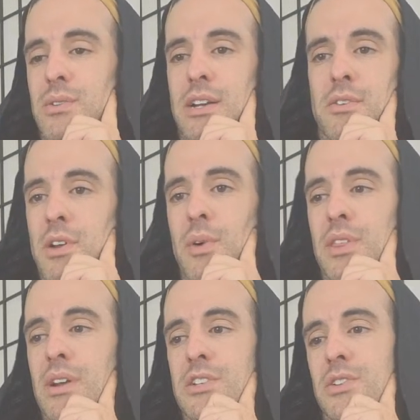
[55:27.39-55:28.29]
I don't know
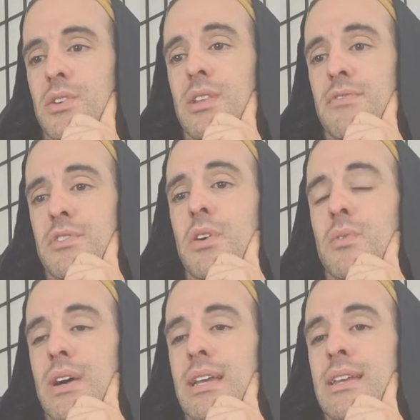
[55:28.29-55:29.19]
whether I should go left or go
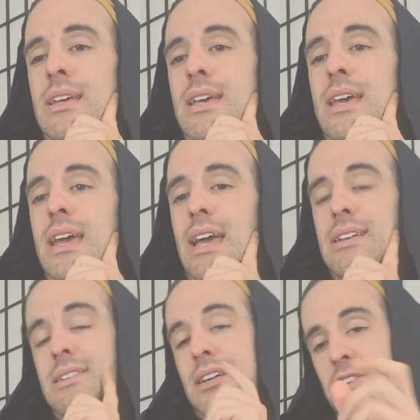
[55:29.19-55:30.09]
right,
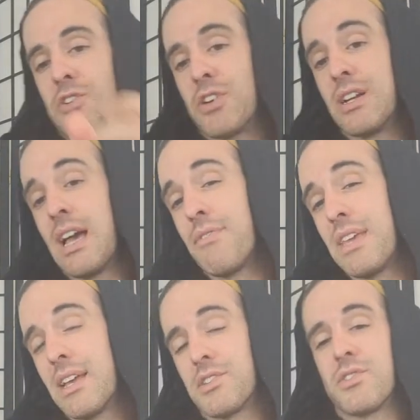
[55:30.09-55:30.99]
and you're going to have the
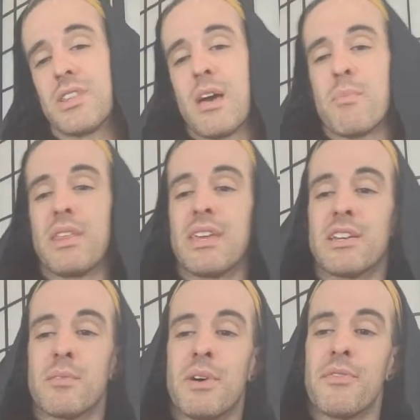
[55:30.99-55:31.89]
answer to that by the end
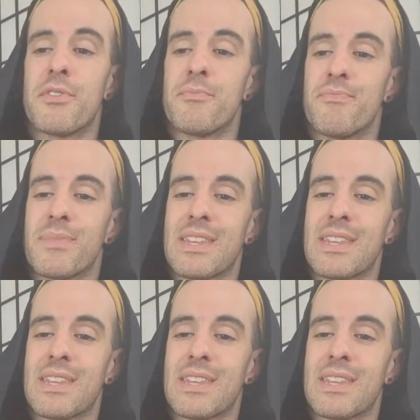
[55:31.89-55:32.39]
of the month.